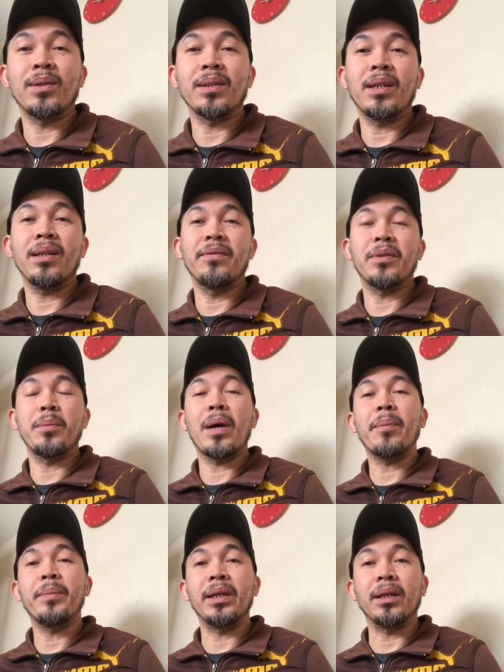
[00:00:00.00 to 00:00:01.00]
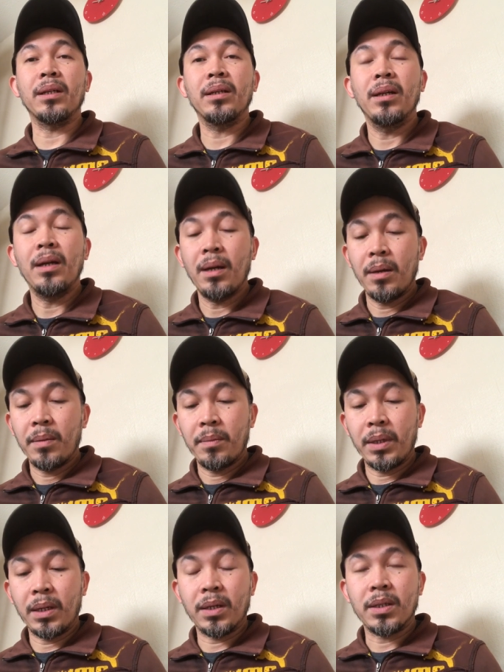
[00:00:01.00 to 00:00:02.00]
our gig from happening
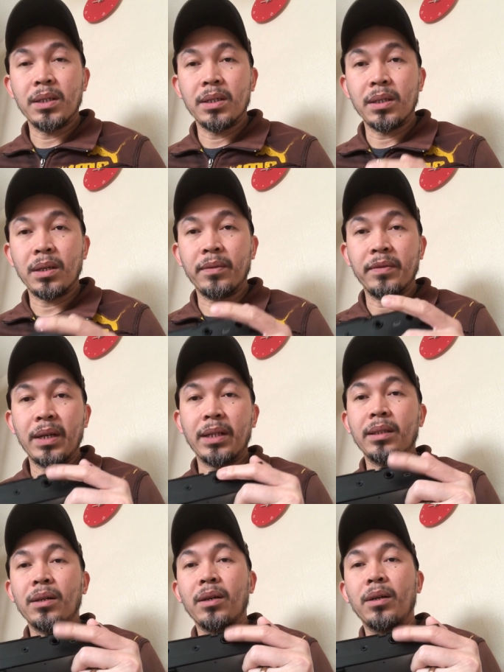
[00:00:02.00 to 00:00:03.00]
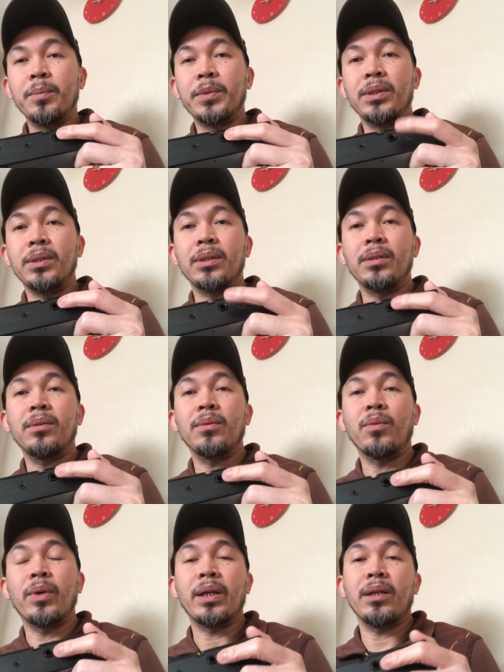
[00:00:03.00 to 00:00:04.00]
because of that option
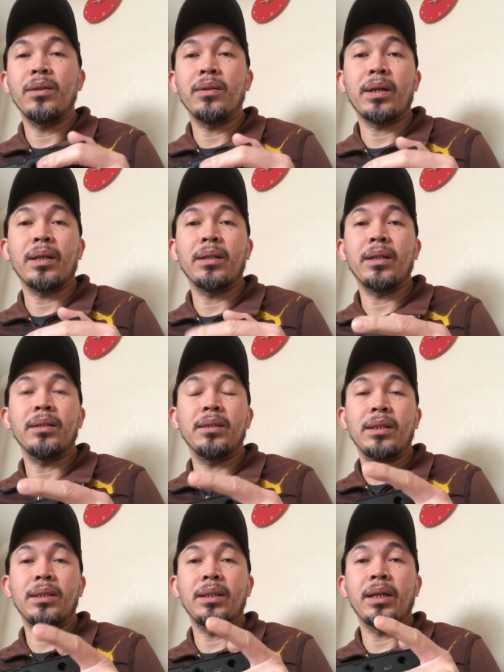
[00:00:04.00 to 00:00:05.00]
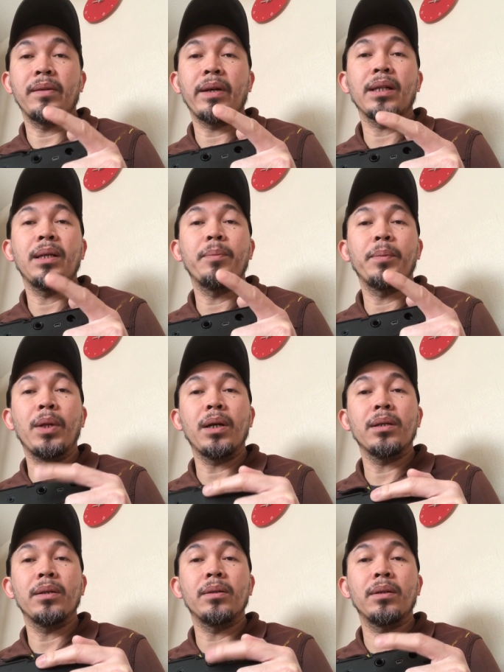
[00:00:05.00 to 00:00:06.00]
where you can just directly
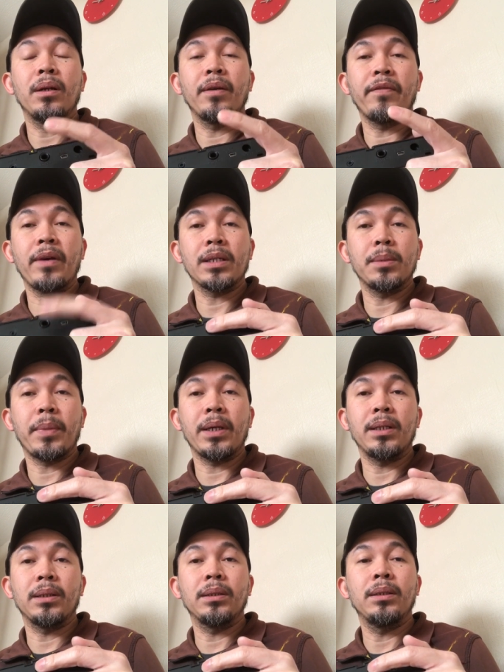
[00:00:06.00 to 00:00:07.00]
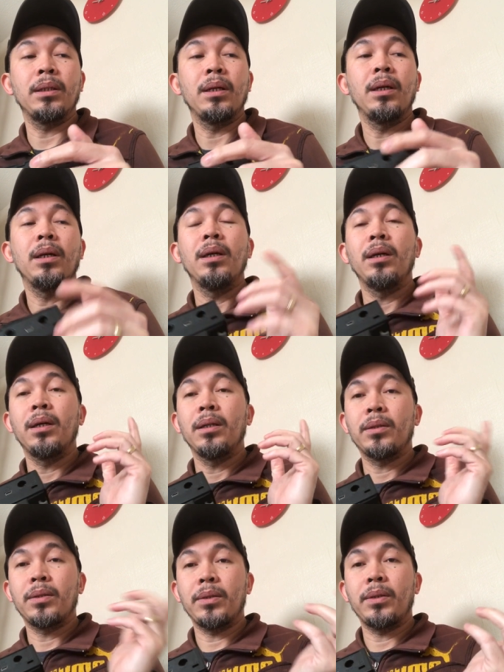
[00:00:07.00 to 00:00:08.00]
plug your effects pedal
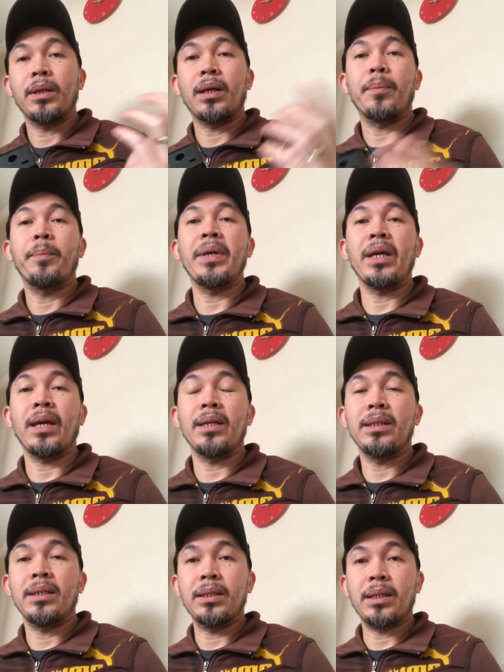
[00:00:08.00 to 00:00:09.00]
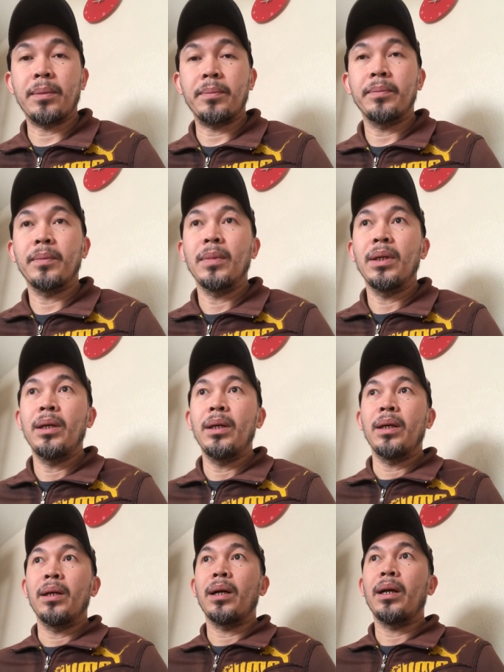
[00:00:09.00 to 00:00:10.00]
to the PA system
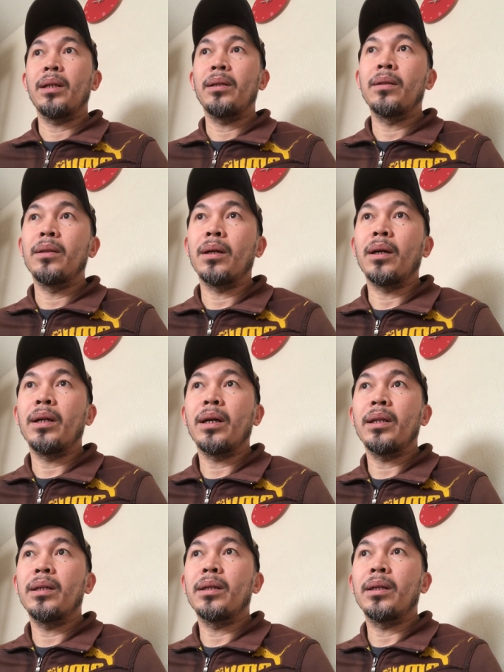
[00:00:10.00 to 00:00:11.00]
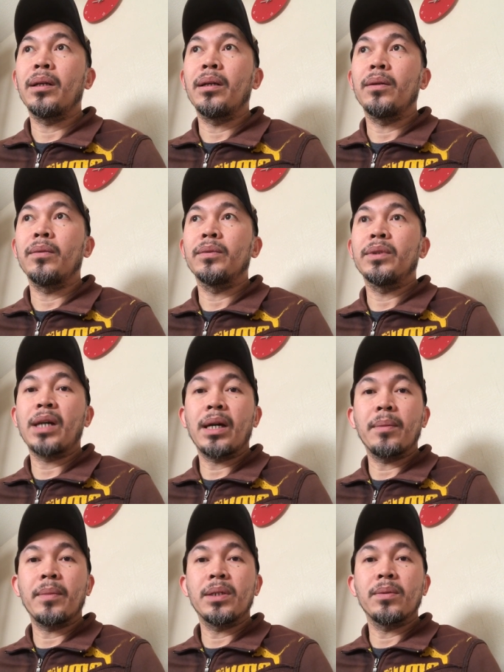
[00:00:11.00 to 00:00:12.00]
and another
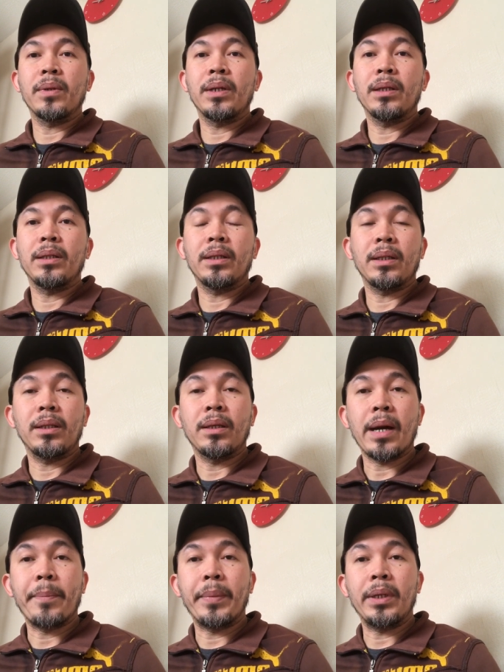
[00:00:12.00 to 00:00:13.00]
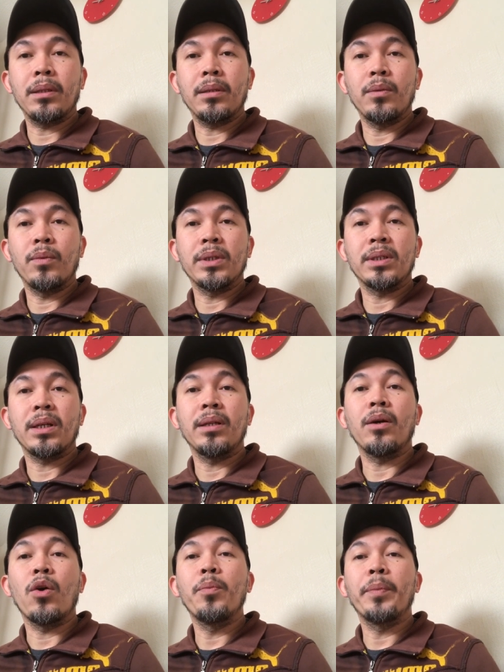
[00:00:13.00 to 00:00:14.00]
time as well that it happened was
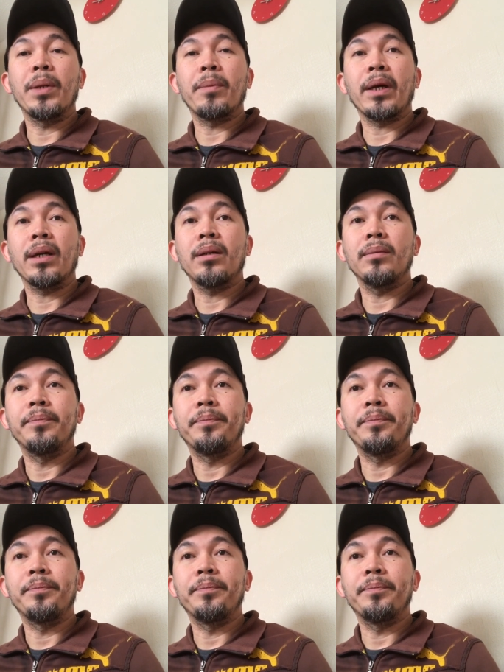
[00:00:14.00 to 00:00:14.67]
an open mic